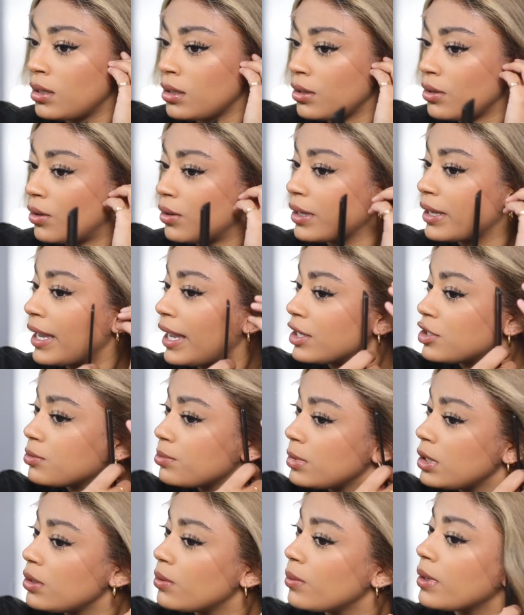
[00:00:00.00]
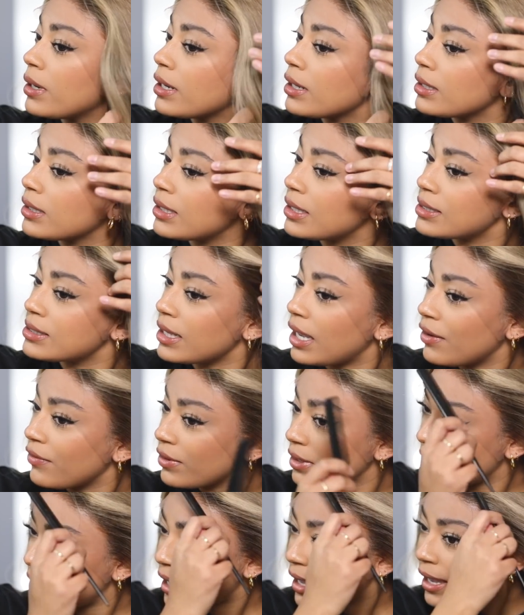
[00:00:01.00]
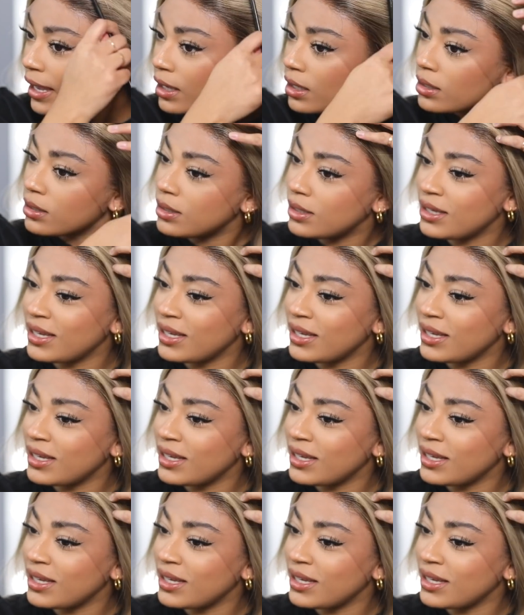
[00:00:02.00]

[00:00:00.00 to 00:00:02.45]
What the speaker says: You don't catch me wearing this every day.